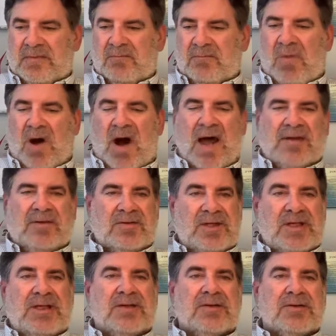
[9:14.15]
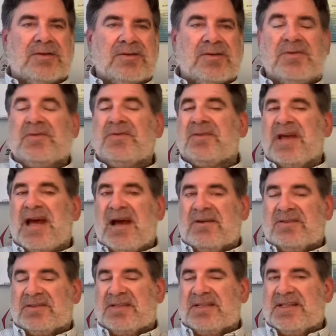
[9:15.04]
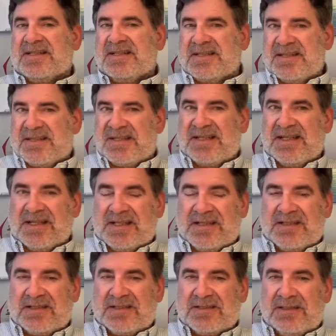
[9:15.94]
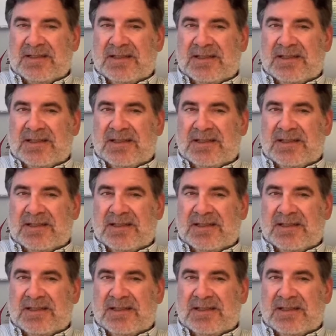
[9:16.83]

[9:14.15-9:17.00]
model year 2006.